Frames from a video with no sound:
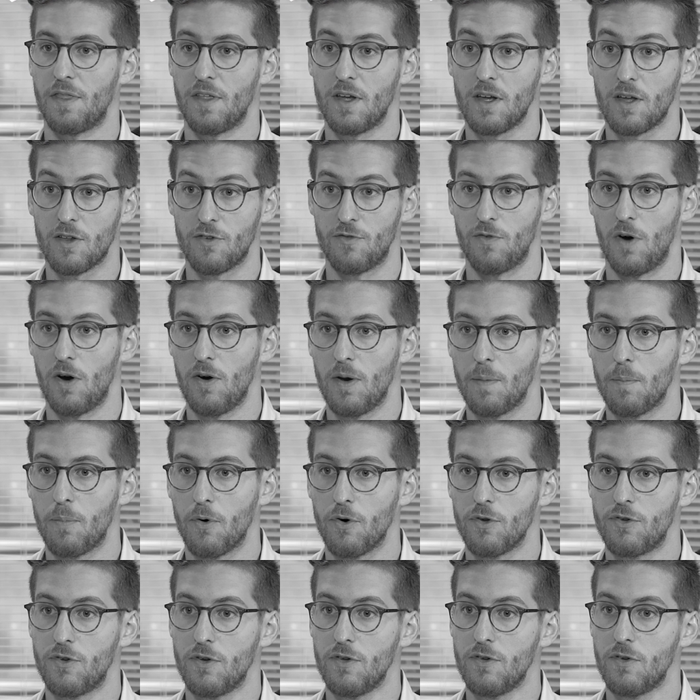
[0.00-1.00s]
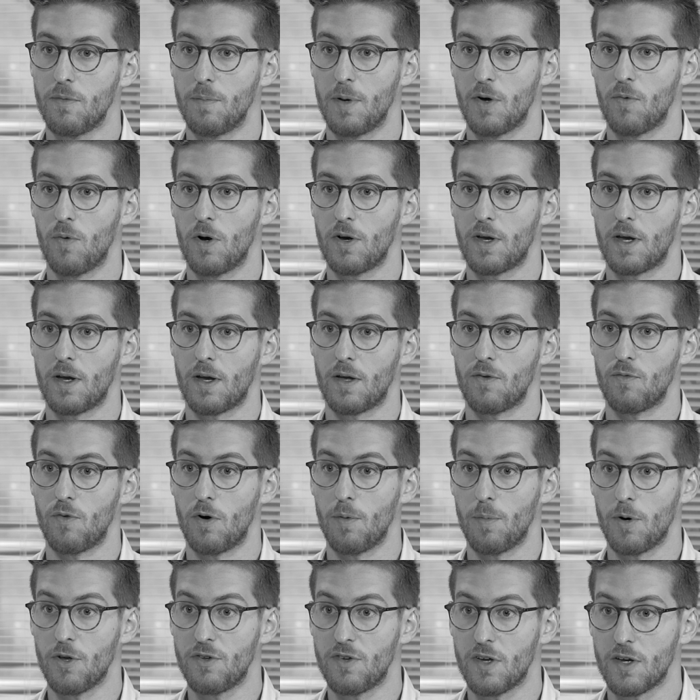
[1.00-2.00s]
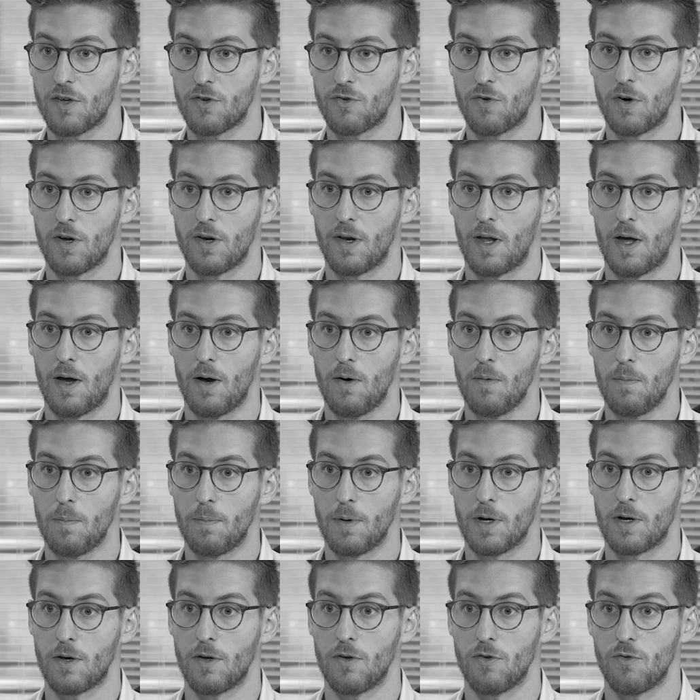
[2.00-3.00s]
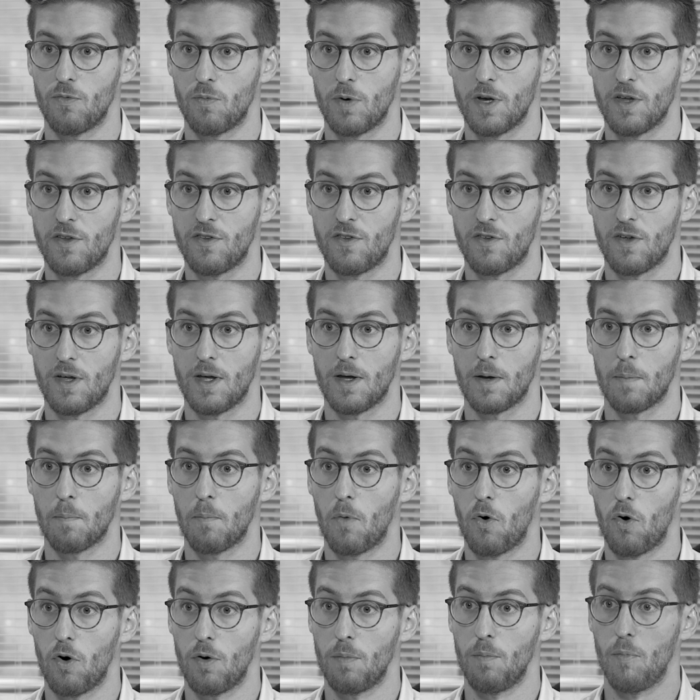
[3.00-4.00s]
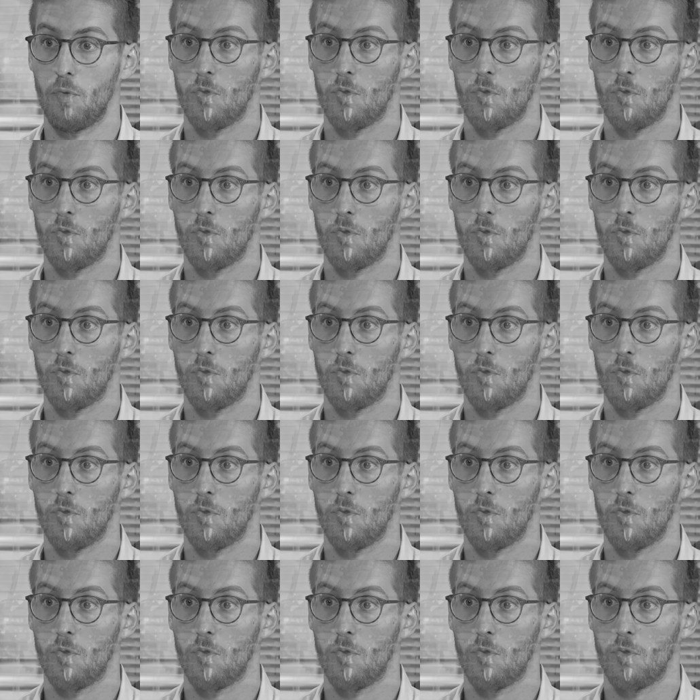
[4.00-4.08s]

I think it's very important to be working in robotics right now because we're seeing more